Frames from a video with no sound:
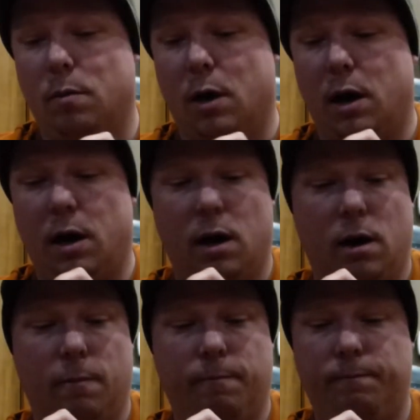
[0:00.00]

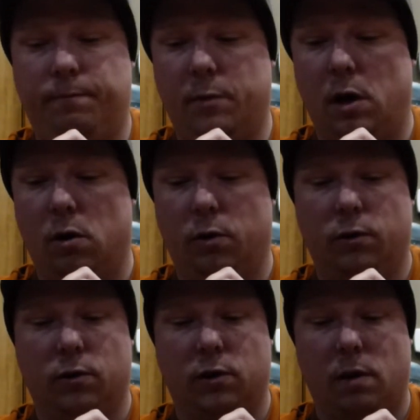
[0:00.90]
My uncle
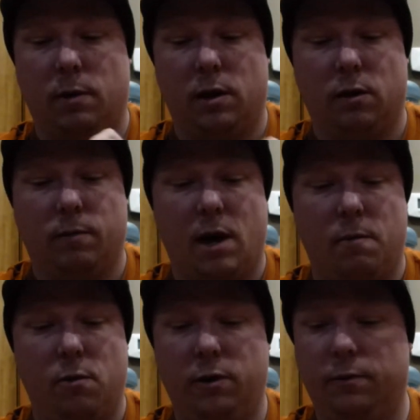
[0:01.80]
used to send me these
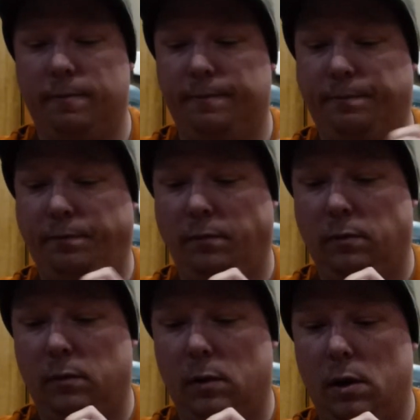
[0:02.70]
bad boys.
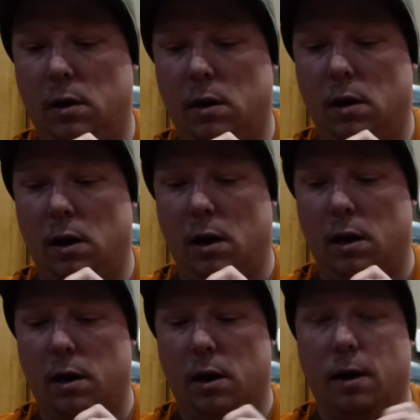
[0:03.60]

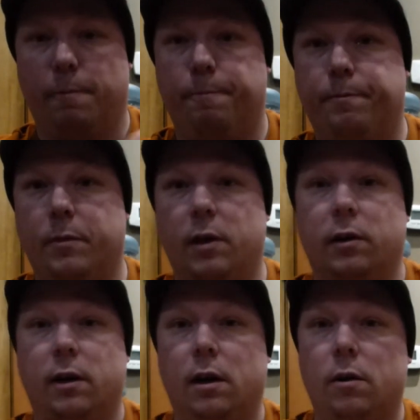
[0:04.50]
And as
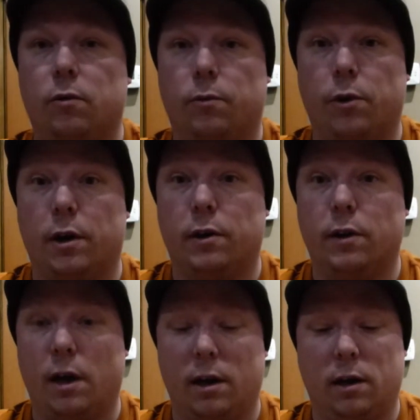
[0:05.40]
a kid it was pretty
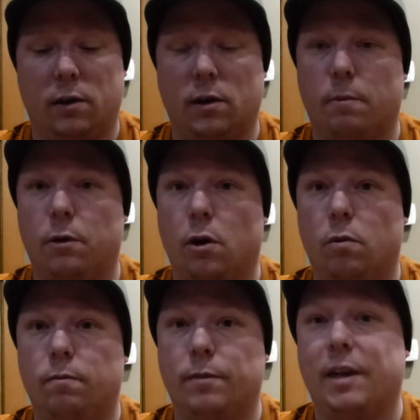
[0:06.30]
exciting, except, you
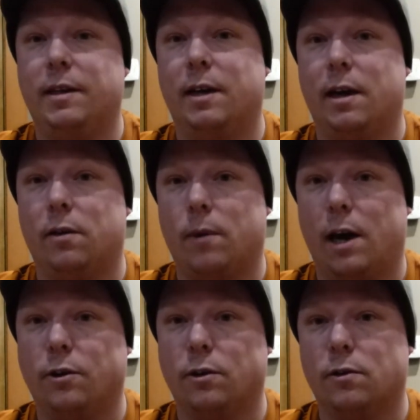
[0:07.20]
know, 1990s
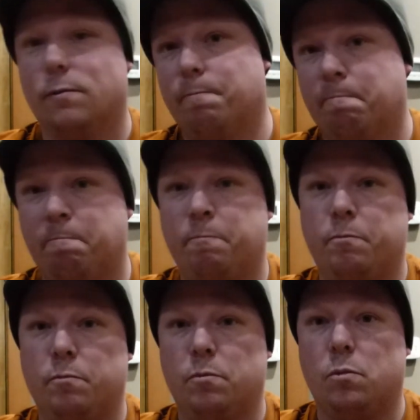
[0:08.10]
rations,
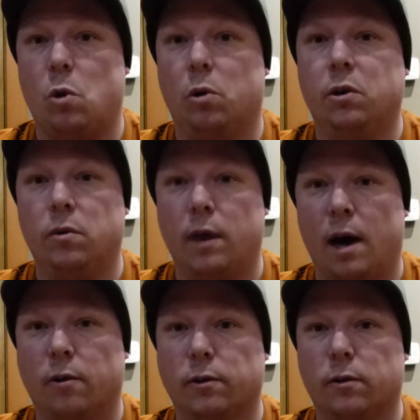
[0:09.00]
early
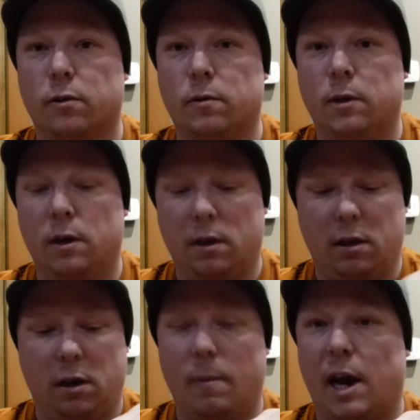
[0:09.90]
2000s,
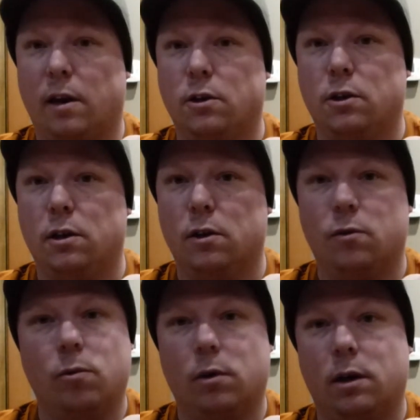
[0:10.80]
the mac and
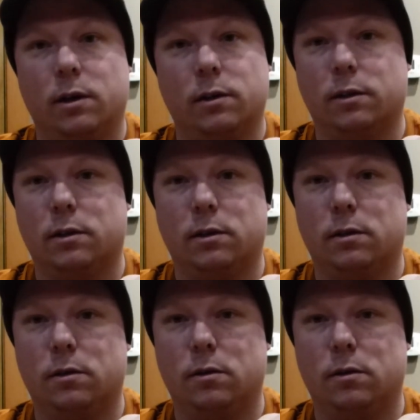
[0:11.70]
cheese was,